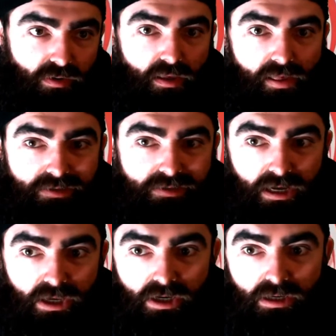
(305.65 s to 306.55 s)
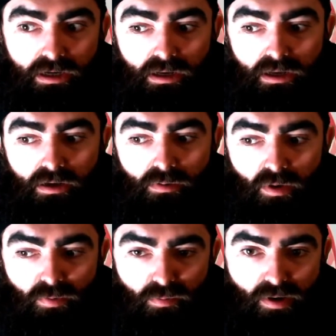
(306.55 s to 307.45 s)
That's not good. I
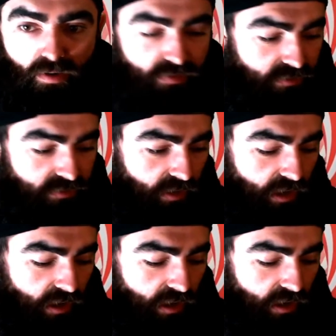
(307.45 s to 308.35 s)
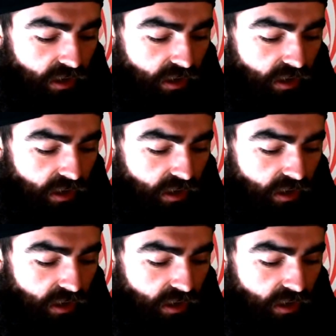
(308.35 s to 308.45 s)
hope your mouth is okay.